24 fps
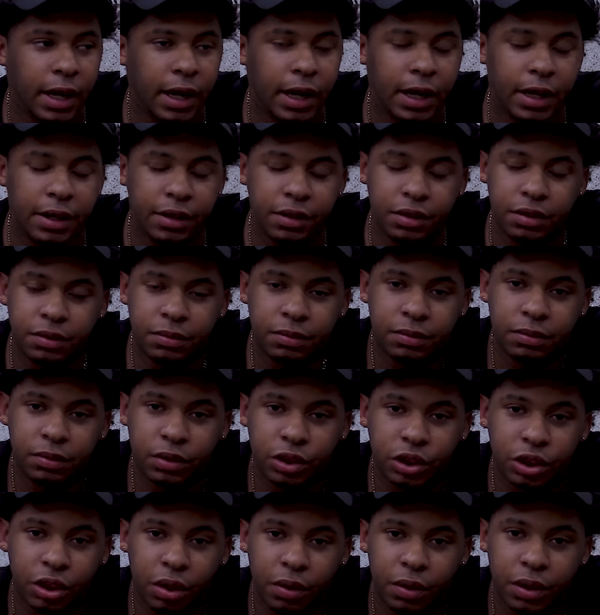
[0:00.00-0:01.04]
and
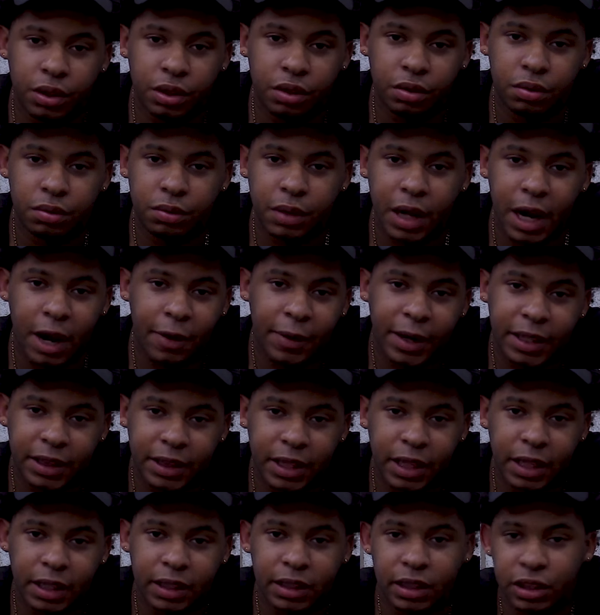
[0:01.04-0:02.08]
showing you how I
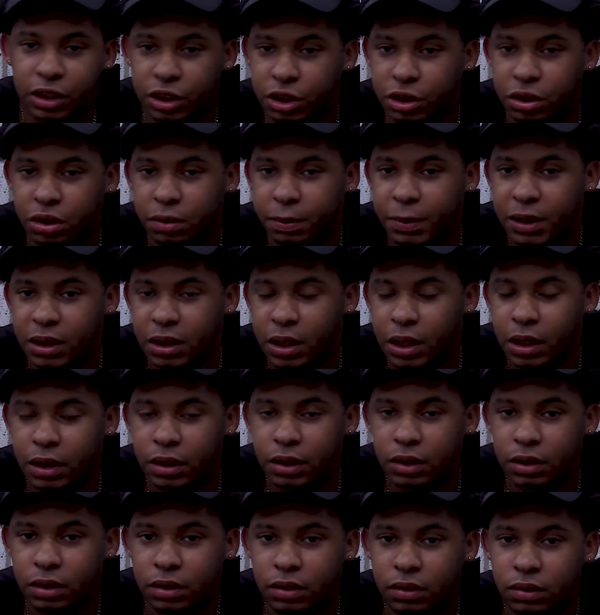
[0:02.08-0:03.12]
think it should be done
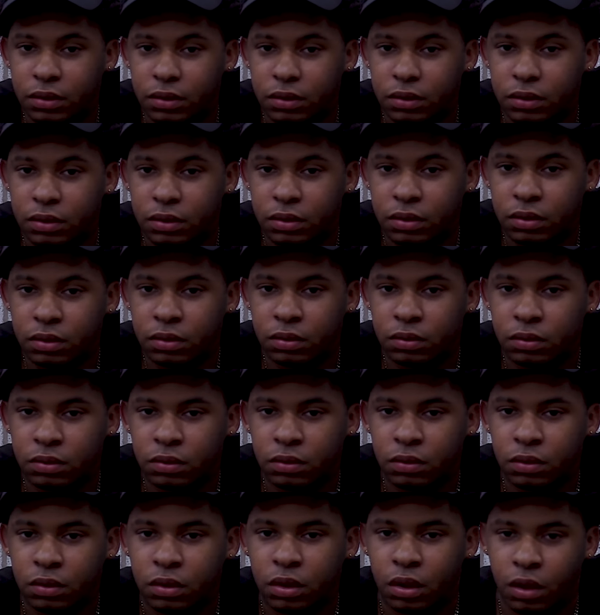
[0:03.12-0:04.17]

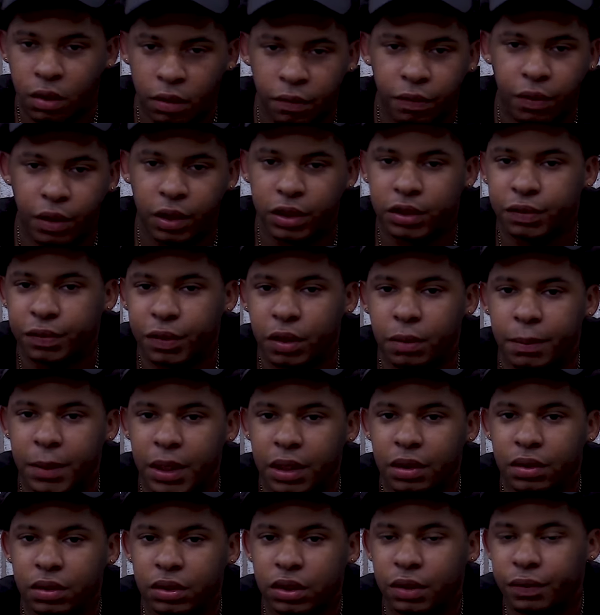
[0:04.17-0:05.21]
for us
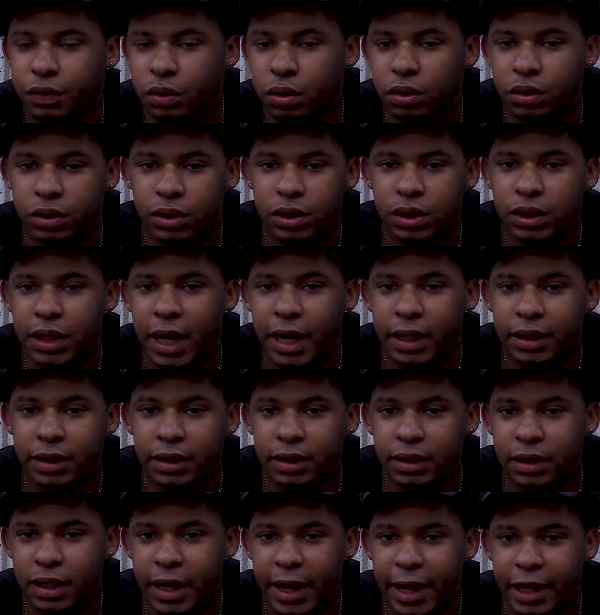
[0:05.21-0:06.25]
filmmakers, of course, not
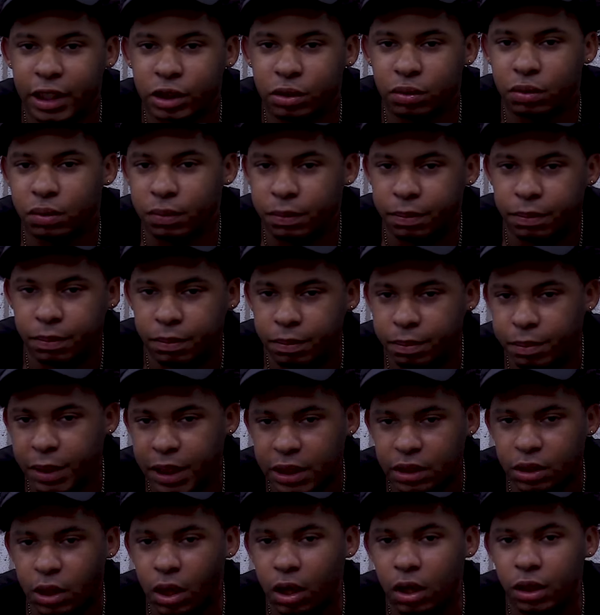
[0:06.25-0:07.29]
the actual
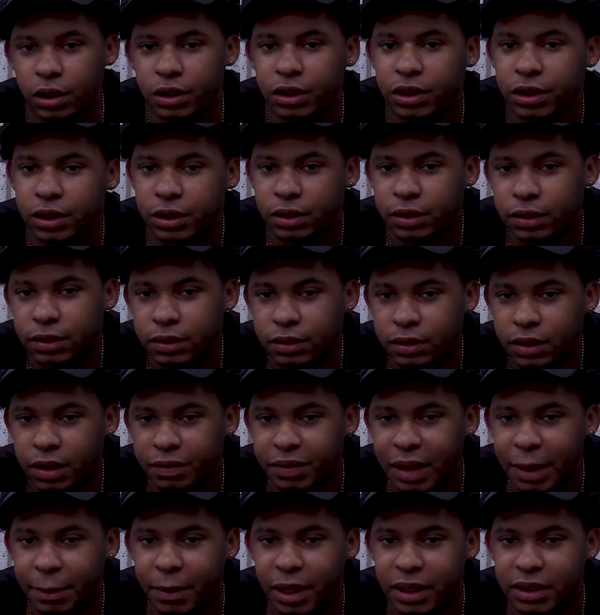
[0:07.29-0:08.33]
big dogs,
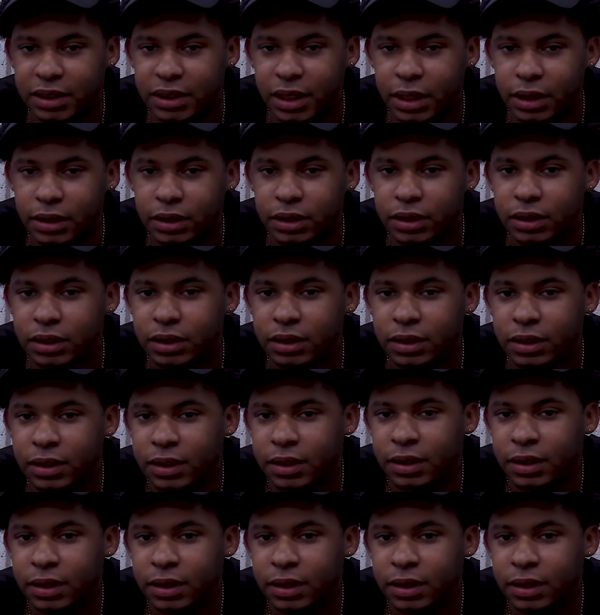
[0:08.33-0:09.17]
if that makes sense.